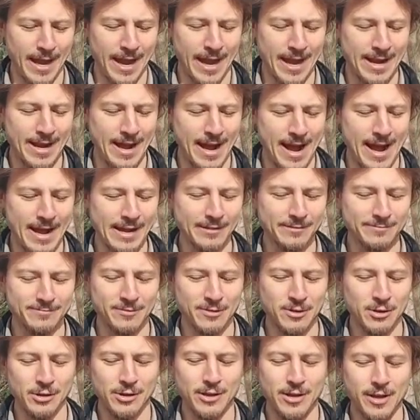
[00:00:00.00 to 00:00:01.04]
And I
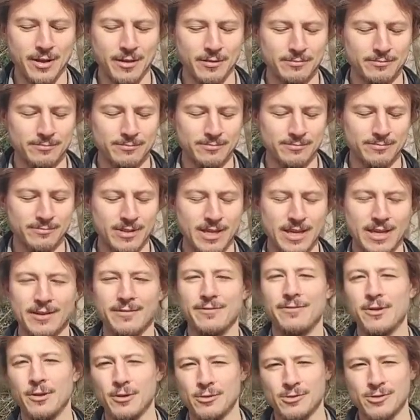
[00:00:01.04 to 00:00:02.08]
really think
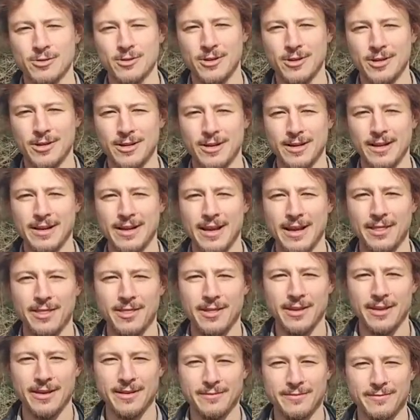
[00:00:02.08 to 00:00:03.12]
it feels good, and I
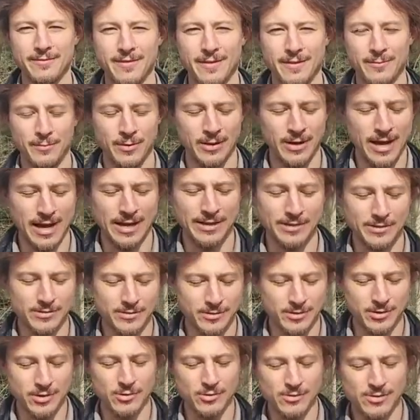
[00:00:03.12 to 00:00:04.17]
think when I
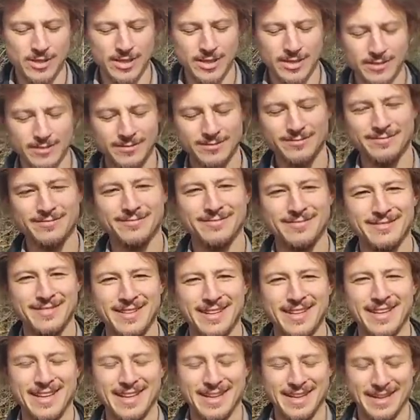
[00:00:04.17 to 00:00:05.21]
use it,
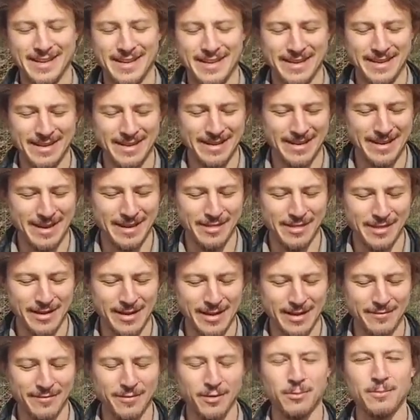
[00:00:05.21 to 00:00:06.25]
I
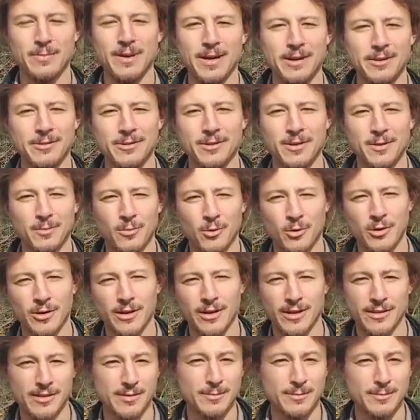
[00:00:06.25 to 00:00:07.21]
think I feel better in the morning.